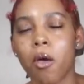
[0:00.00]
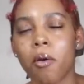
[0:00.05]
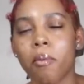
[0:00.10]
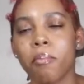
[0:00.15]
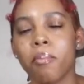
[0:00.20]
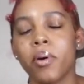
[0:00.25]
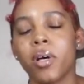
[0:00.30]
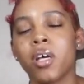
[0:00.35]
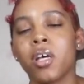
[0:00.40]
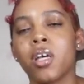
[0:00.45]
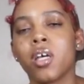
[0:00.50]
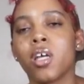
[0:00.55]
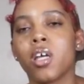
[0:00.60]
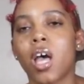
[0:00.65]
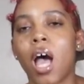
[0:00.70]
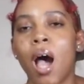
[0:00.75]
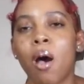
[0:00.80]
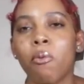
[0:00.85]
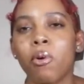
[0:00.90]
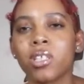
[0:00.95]
But
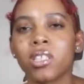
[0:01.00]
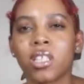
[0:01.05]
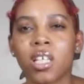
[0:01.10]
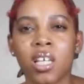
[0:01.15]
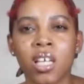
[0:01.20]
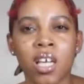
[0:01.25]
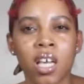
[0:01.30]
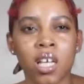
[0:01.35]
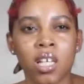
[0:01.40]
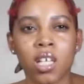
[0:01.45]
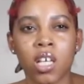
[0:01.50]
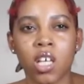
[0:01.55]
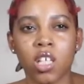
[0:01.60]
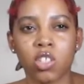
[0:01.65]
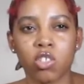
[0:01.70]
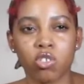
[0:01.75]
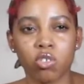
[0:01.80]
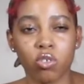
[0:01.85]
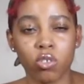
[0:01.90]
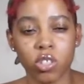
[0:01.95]
I wasn't in any
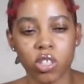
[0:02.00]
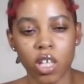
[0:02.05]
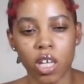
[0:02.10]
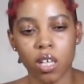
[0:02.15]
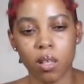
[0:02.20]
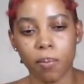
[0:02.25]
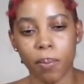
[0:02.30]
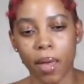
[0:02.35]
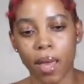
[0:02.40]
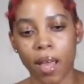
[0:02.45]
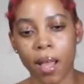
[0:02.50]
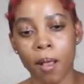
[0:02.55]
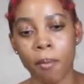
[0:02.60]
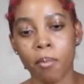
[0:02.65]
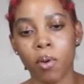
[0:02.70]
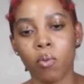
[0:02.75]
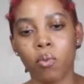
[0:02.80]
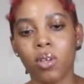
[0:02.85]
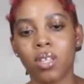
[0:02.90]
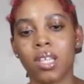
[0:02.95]
excruciating pain.
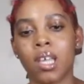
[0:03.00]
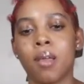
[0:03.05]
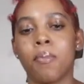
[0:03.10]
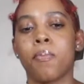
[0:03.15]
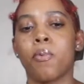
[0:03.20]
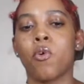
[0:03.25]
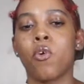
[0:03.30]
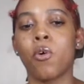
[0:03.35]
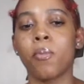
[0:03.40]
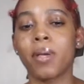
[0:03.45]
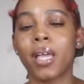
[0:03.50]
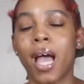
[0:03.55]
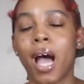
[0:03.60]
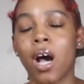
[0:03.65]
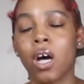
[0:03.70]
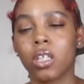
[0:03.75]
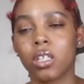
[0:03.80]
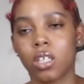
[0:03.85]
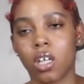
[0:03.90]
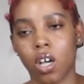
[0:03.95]
But when they pulled me
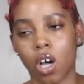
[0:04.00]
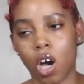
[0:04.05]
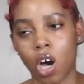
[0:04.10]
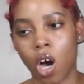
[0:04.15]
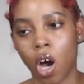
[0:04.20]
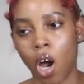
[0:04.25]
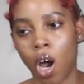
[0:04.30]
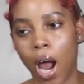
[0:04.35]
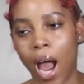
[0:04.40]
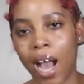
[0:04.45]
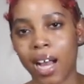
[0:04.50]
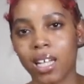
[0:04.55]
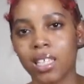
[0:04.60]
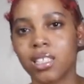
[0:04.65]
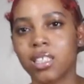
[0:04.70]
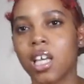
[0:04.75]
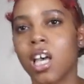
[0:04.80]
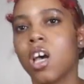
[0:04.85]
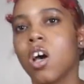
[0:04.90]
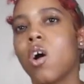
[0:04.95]
out the car, I could
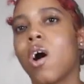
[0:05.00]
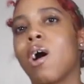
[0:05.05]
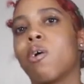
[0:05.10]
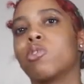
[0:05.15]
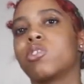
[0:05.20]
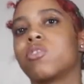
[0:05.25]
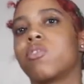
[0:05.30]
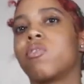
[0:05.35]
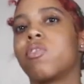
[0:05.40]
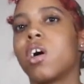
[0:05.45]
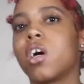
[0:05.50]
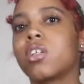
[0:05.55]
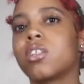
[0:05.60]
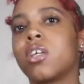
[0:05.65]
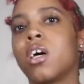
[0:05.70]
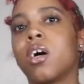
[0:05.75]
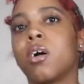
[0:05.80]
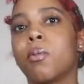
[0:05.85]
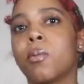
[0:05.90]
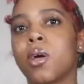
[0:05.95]
tell I was fucked
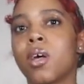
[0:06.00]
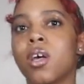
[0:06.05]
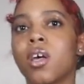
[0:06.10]
up.